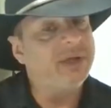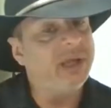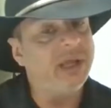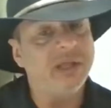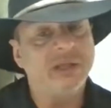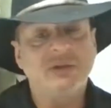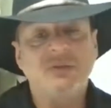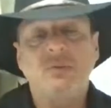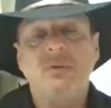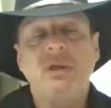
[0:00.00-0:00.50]

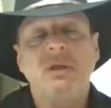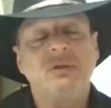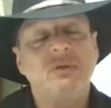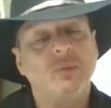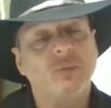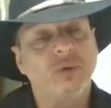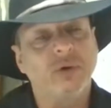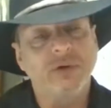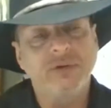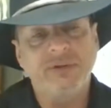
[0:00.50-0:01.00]
It's
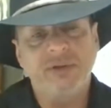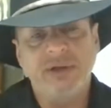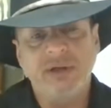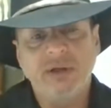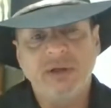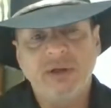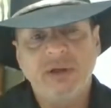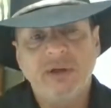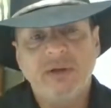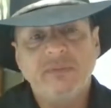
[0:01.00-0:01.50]
worth it.
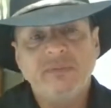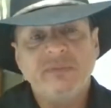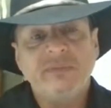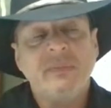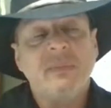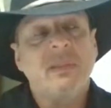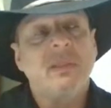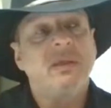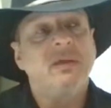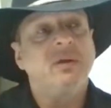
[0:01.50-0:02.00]

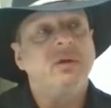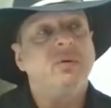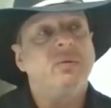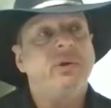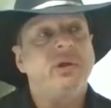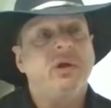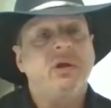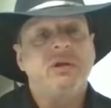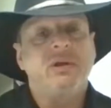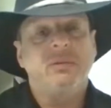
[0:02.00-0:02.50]

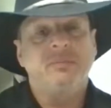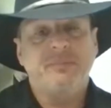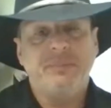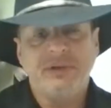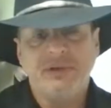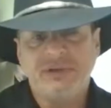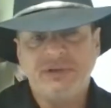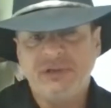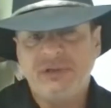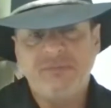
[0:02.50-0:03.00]
We all get
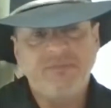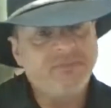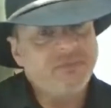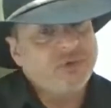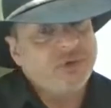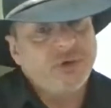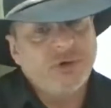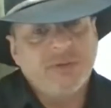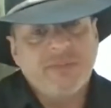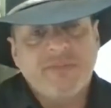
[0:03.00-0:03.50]
busy,
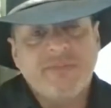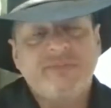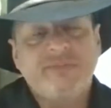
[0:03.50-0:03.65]
sure.